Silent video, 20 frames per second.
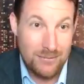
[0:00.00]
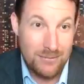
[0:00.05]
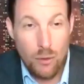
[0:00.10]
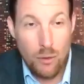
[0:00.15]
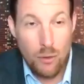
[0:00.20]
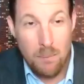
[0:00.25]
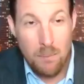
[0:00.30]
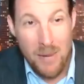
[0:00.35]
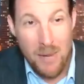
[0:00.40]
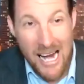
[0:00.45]

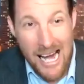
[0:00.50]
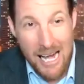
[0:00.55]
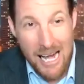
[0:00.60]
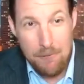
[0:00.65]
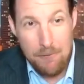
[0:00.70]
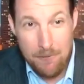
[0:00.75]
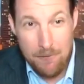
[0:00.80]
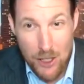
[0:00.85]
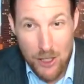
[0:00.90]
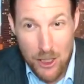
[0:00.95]
May
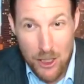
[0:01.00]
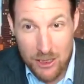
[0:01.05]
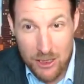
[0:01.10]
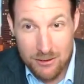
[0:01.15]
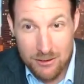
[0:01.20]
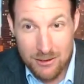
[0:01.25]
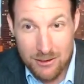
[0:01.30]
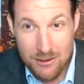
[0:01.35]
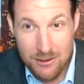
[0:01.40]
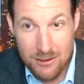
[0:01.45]

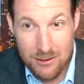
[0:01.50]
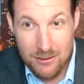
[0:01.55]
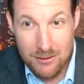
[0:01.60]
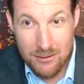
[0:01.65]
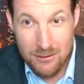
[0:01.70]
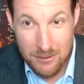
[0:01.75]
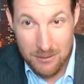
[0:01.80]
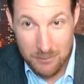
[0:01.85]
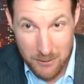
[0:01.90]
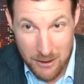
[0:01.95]
1st,
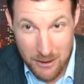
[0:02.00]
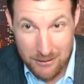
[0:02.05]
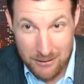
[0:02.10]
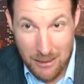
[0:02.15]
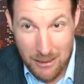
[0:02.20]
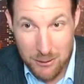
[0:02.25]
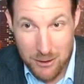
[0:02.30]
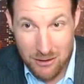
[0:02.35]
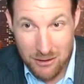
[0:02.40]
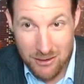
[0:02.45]
is
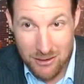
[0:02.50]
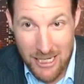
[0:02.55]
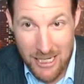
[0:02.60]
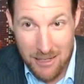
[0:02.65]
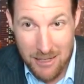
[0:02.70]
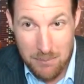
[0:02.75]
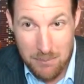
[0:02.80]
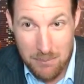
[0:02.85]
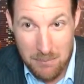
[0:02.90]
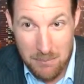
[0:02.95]
that what you
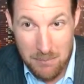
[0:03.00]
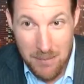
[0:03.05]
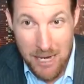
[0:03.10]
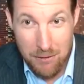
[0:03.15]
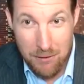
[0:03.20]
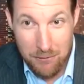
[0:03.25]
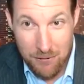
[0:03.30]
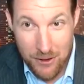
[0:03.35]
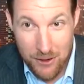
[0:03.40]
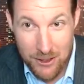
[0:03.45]
said? May
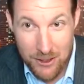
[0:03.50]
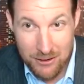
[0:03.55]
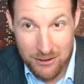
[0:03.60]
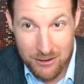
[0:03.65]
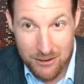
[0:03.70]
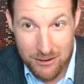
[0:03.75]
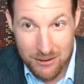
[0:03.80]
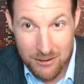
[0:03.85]
1st?